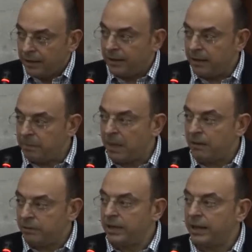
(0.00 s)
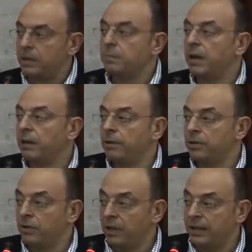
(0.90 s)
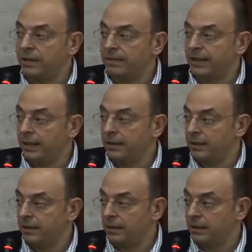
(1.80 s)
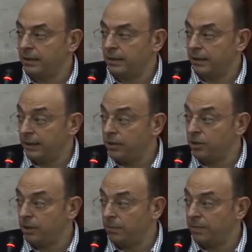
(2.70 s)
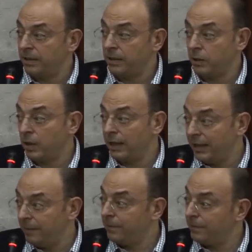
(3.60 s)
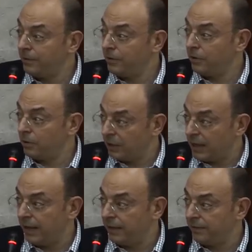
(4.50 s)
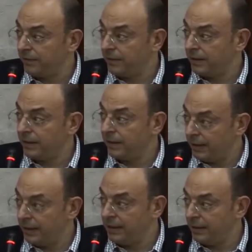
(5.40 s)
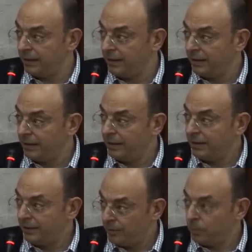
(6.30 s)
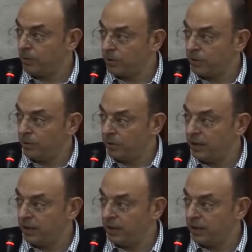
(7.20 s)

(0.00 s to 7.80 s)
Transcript: the boundaries by which you can define leadership and you can live your life leading to what you